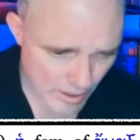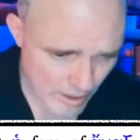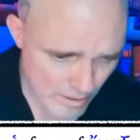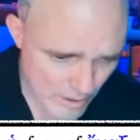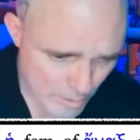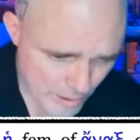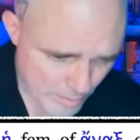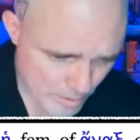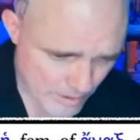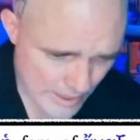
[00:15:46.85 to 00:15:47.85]
Look,
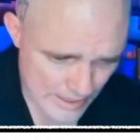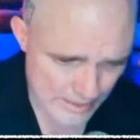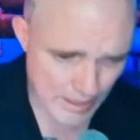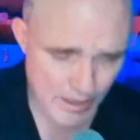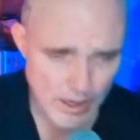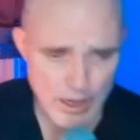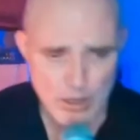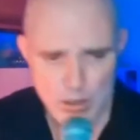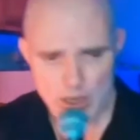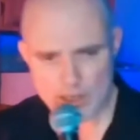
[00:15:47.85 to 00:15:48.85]
people, take down.
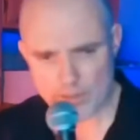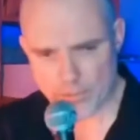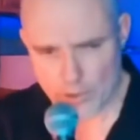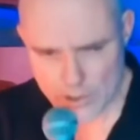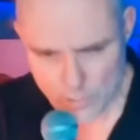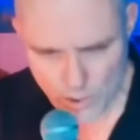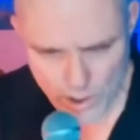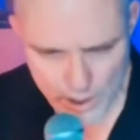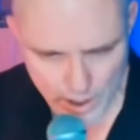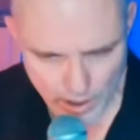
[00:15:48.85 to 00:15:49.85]
Look at the first word
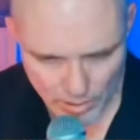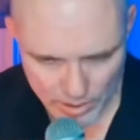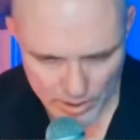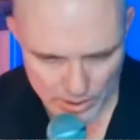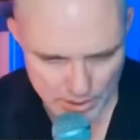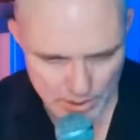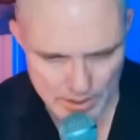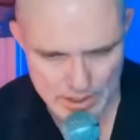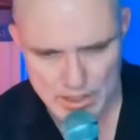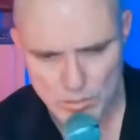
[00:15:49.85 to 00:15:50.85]
here. It
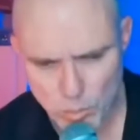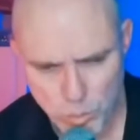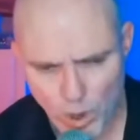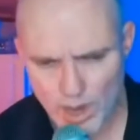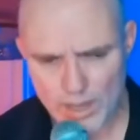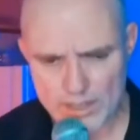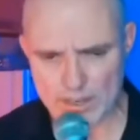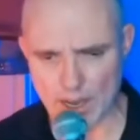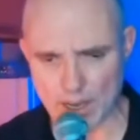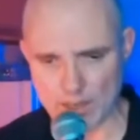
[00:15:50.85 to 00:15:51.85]
says
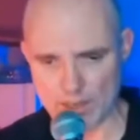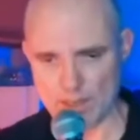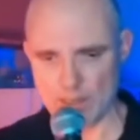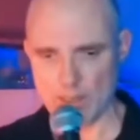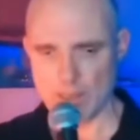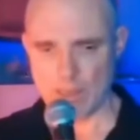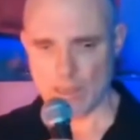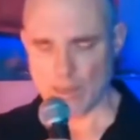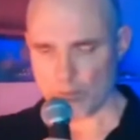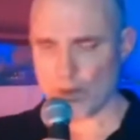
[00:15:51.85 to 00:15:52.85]
wanasa.
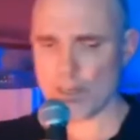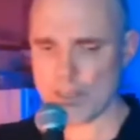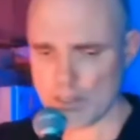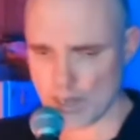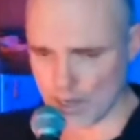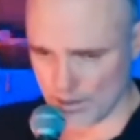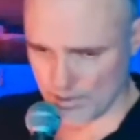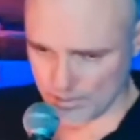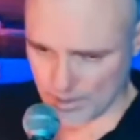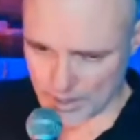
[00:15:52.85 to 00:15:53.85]
Wanasa.
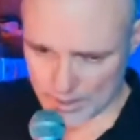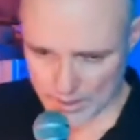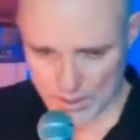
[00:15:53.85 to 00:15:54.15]
Right?